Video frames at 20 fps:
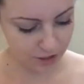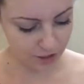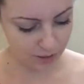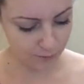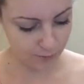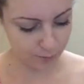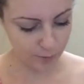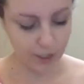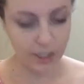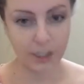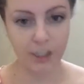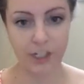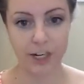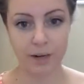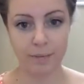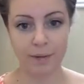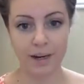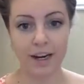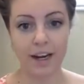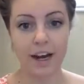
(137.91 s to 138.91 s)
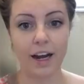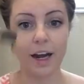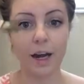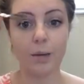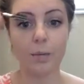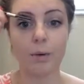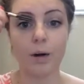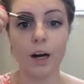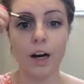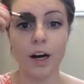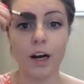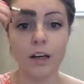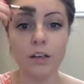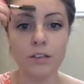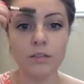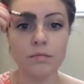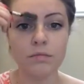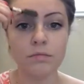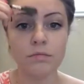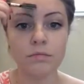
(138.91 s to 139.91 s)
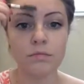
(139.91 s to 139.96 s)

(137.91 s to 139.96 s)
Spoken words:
just brush out my eyebrow